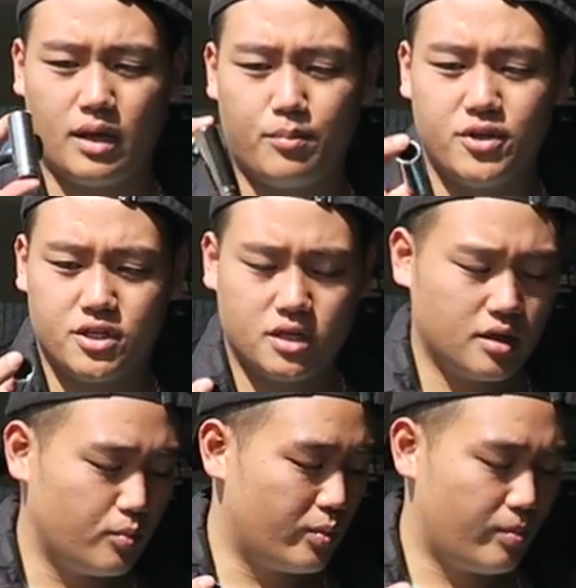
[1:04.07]
I'm pretty
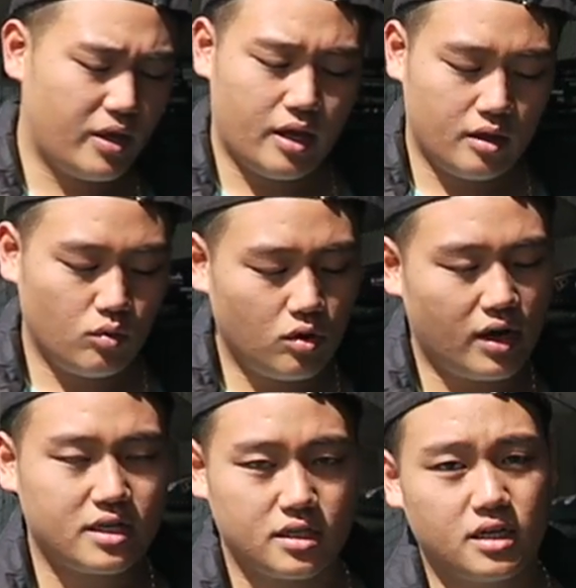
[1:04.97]
sure you're
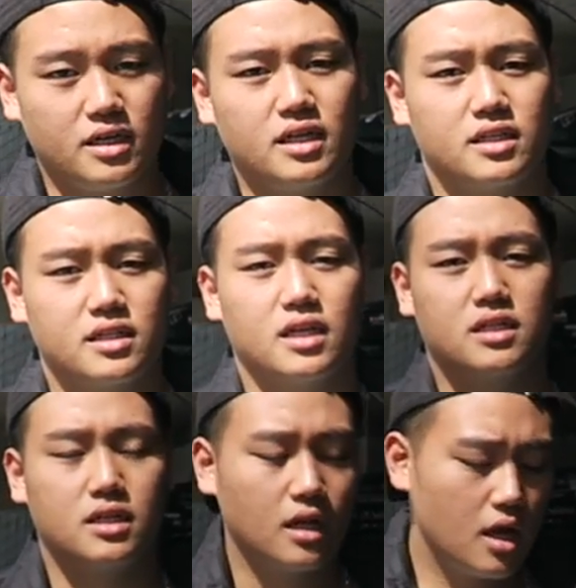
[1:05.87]
gonna need an
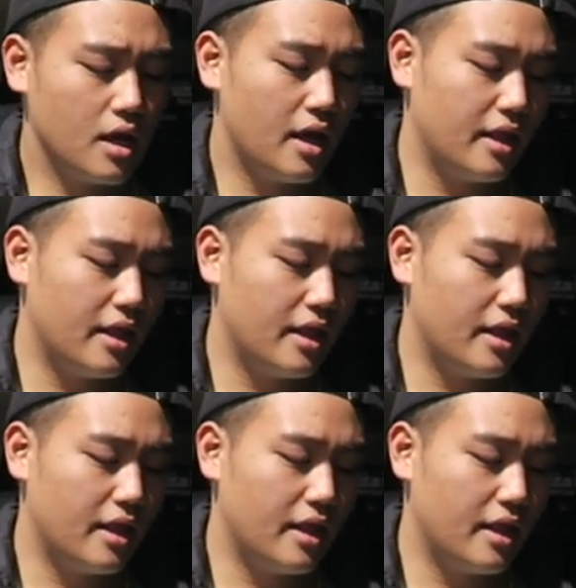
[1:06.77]
extension.